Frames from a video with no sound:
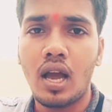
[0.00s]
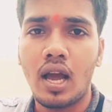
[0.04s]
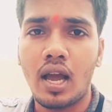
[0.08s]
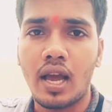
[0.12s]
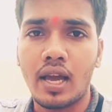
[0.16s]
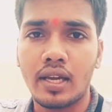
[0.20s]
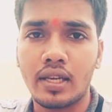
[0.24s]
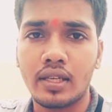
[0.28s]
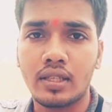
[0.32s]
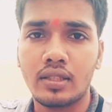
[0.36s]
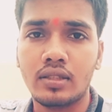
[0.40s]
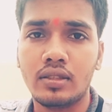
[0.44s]

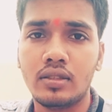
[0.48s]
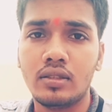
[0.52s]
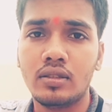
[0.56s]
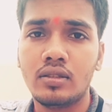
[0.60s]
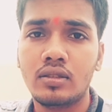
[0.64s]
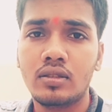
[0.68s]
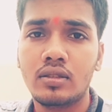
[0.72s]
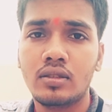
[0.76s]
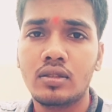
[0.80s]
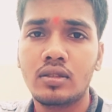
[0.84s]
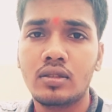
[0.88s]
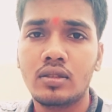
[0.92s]

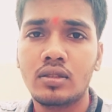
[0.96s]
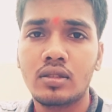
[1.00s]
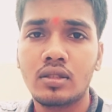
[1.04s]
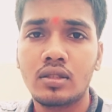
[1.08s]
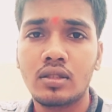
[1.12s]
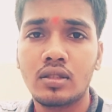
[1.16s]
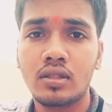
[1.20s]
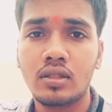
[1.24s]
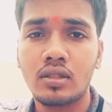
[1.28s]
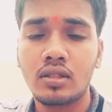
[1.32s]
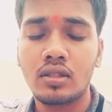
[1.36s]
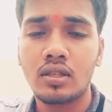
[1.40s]

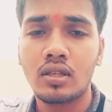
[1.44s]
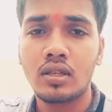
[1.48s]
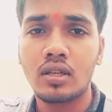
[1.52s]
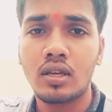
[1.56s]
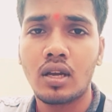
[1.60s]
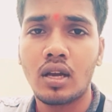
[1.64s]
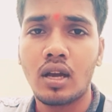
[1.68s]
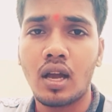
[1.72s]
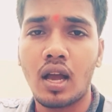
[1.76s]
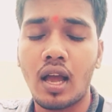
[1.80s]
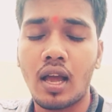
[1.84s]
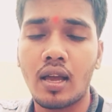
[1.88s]

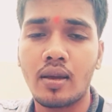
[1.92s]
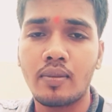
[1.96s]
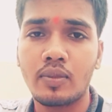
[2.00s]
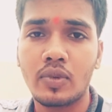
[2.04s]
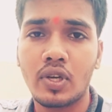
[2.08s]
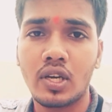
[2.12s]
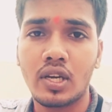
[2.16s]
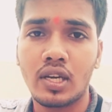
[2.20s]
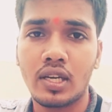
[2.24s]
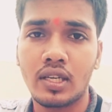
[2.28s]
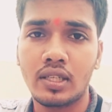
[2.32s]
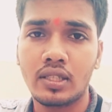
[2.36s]
I'm
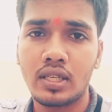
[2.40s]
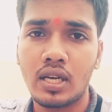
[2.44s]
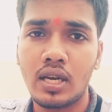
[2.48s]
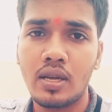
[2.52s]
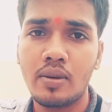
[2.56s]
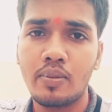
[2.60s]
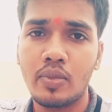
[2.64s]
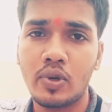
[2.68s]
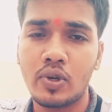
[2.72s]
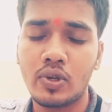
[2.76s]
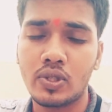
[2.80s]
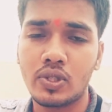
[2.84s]

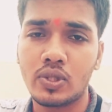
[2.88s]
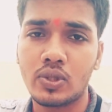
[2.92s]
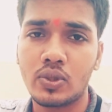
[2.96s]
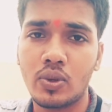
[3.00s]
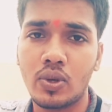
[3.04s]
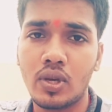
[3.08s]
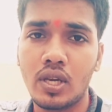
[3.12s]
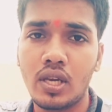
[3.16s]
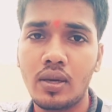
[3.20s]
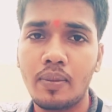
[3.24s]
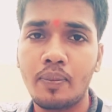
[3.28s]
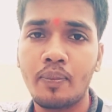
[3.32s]
currently
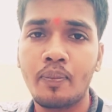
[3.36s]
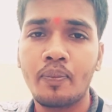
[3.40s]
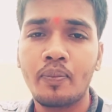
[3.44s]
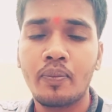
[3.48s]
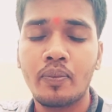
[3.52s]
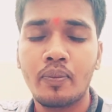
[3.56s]
pursuing